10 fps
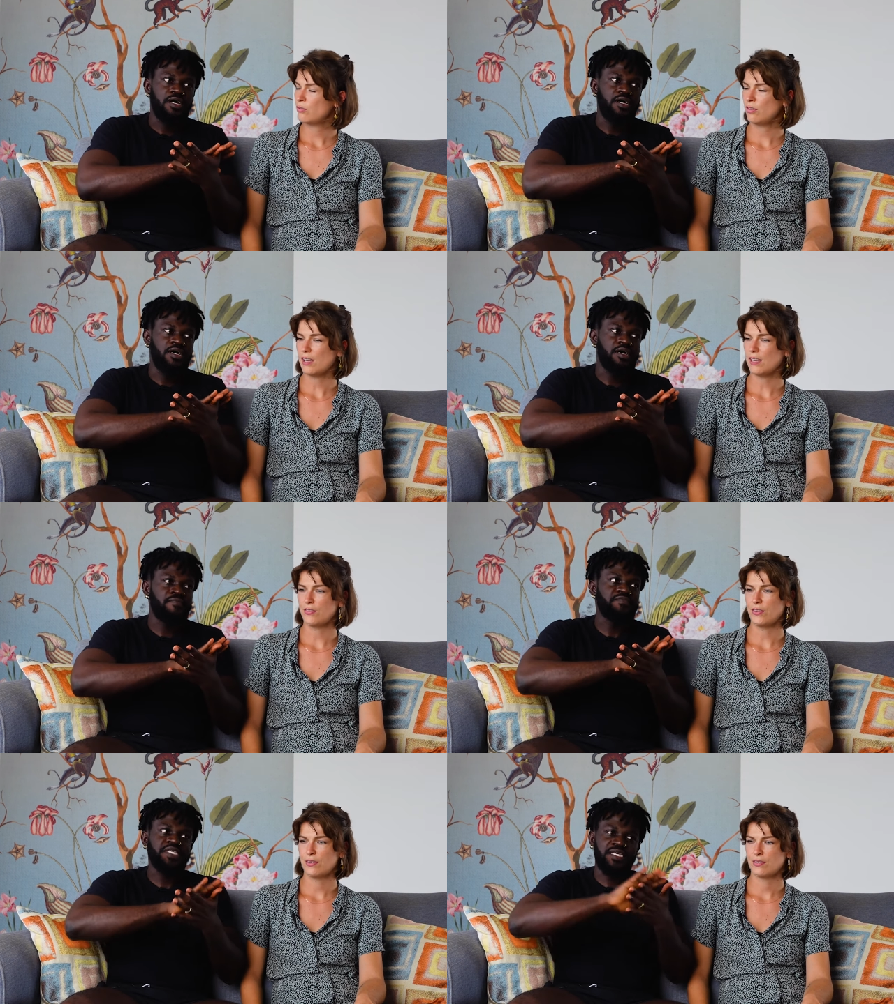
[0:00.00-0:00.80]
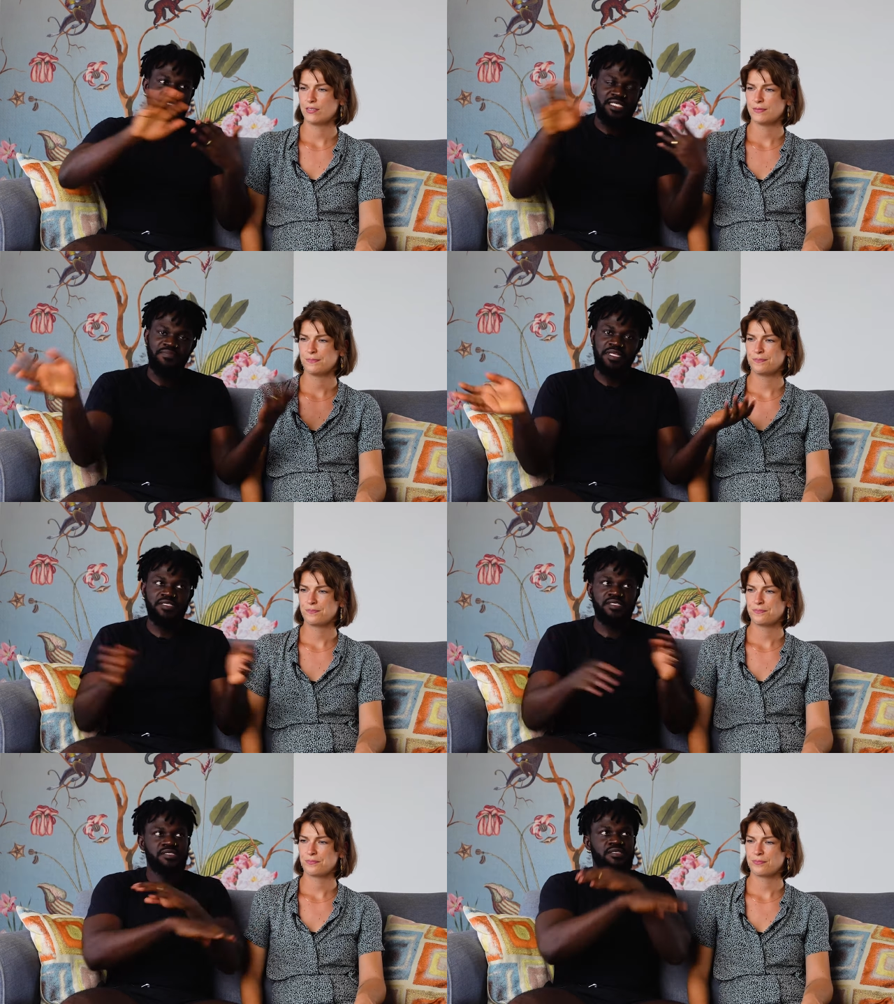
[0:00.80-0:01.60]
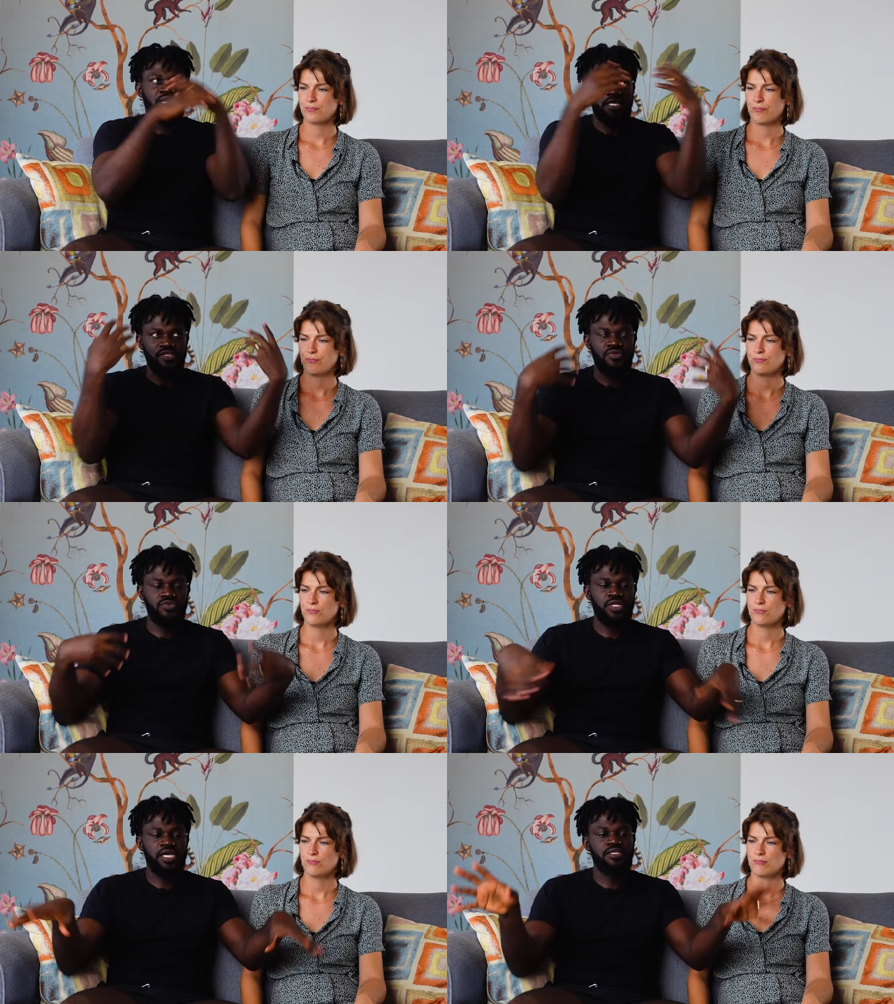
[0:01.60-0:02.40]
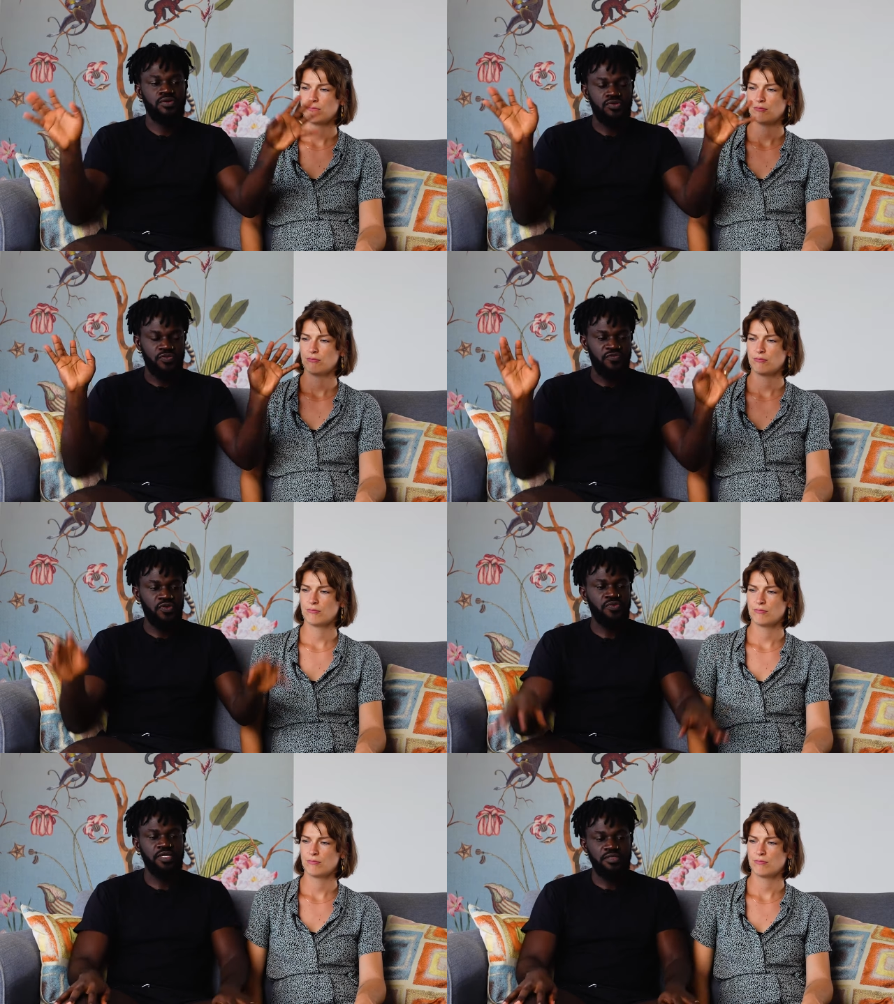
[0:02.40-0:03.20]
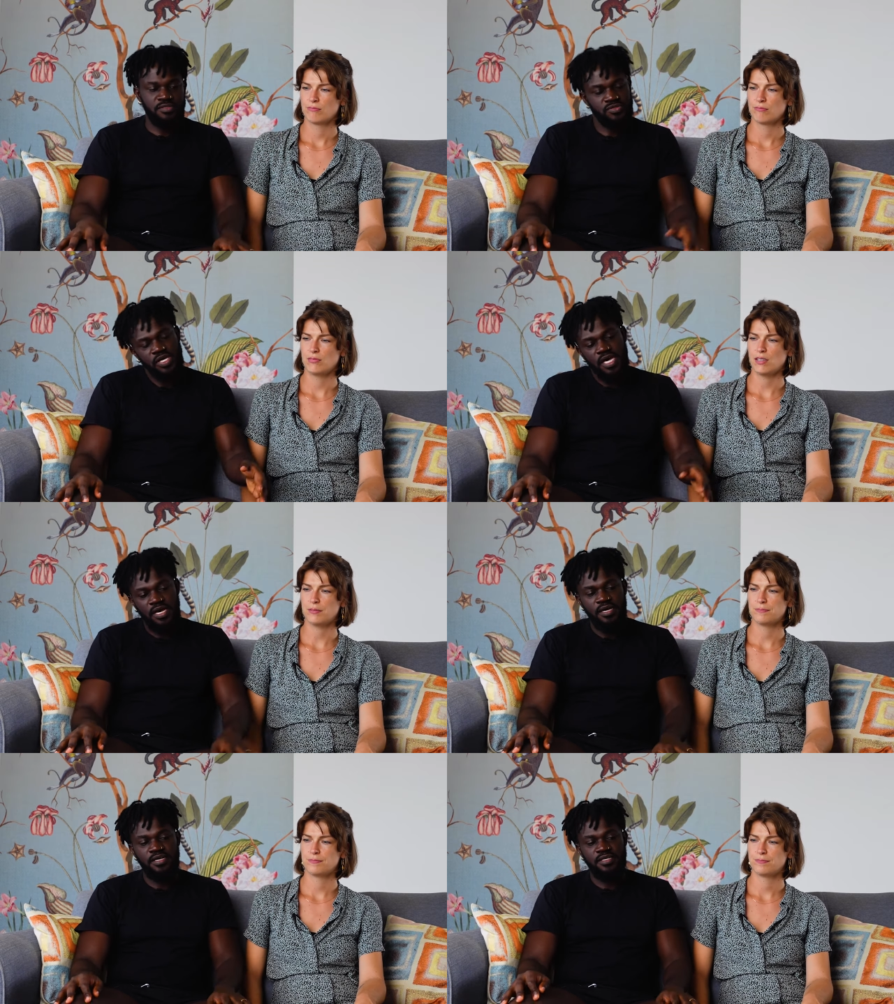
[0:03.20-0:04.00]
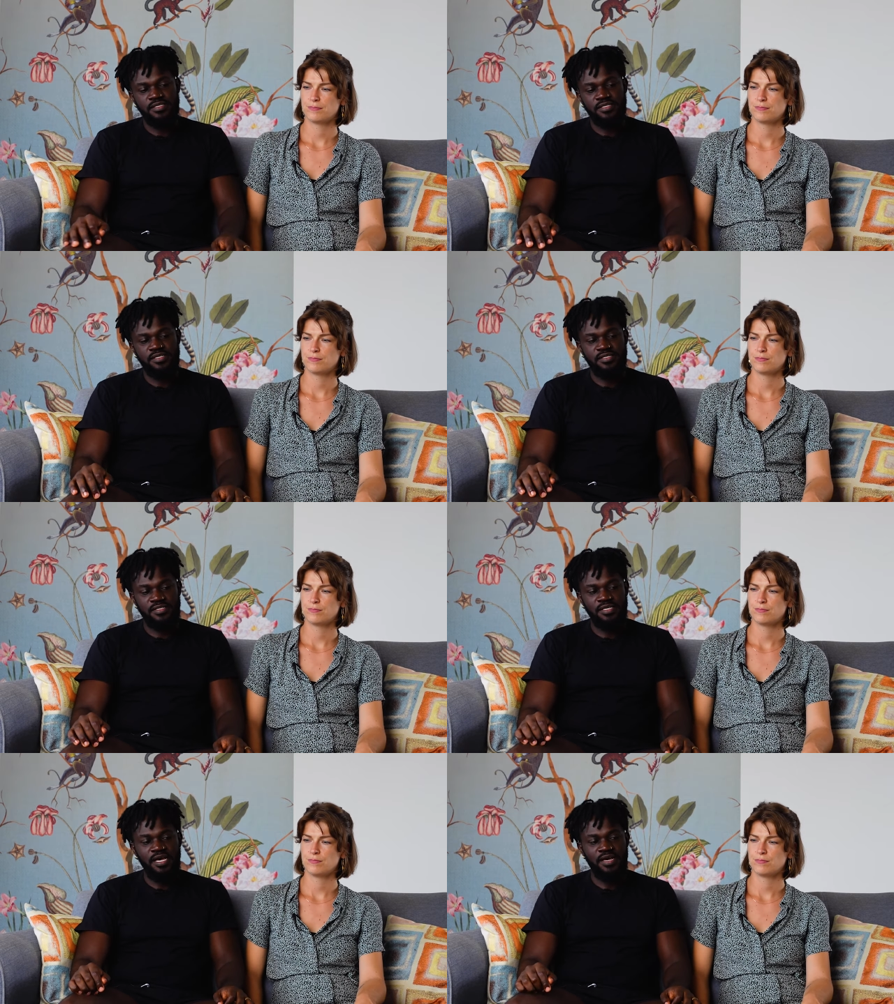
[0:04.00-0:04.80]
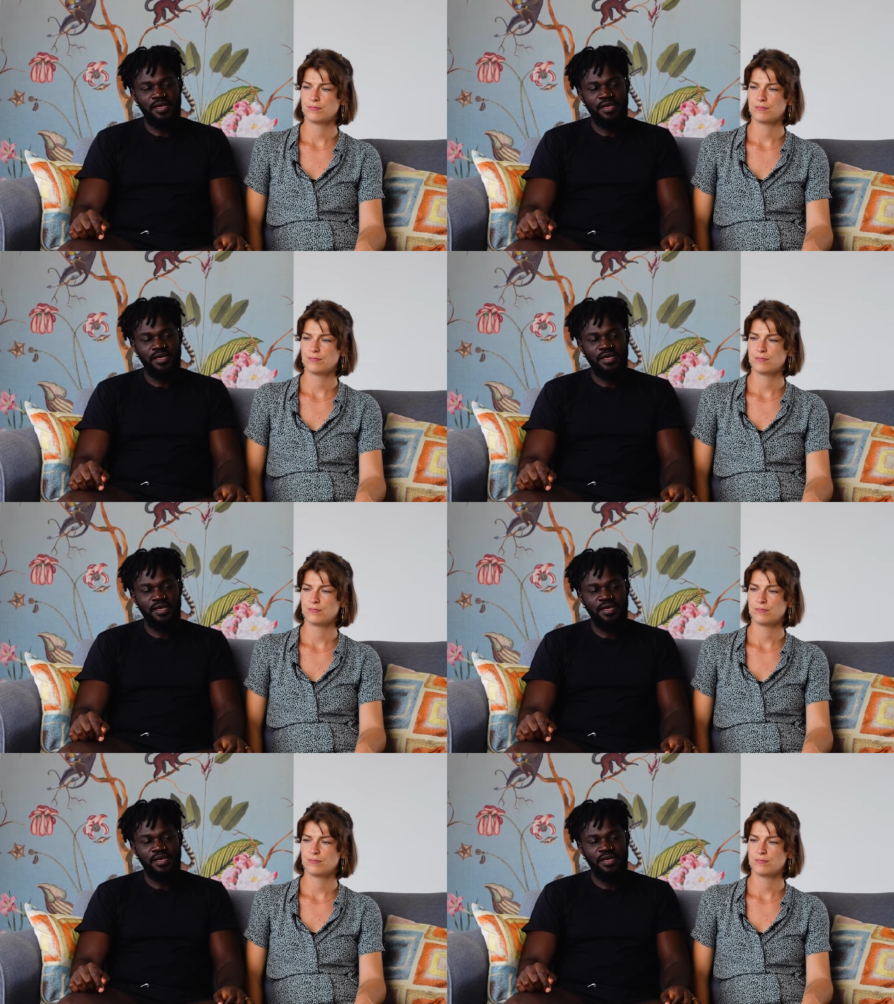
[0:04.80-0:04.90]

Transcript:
Speaker 1: um, yes, seamless, like you know, so that it's also flowy. So yeah, it's it's yeah,